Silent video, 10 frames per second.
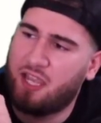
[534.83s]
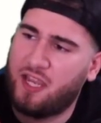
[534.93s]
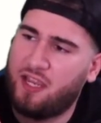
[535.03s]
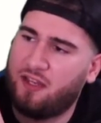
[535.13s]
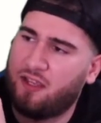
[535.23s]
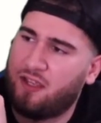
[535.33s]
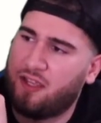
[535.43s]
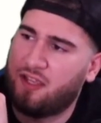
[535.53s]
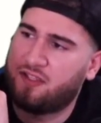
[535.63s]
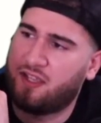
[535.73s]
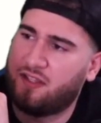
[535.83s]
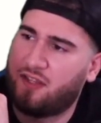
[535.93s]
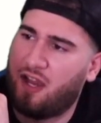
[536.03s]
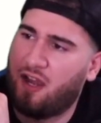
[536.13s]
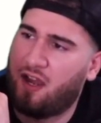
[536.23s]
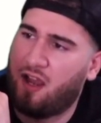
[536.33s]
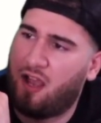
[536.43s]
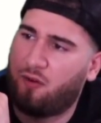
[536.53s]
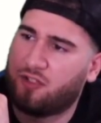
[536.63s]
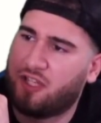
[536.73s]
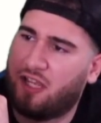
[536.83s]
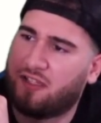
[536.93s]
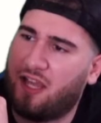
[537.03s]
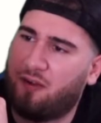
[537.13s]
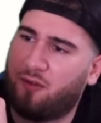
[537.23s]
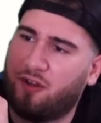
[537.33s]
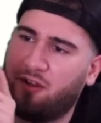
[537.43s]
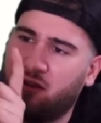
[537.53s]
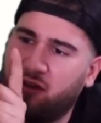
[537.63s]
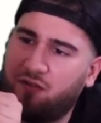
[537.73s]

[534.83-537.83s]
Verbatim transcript: Hit is in there. I wish I had that one.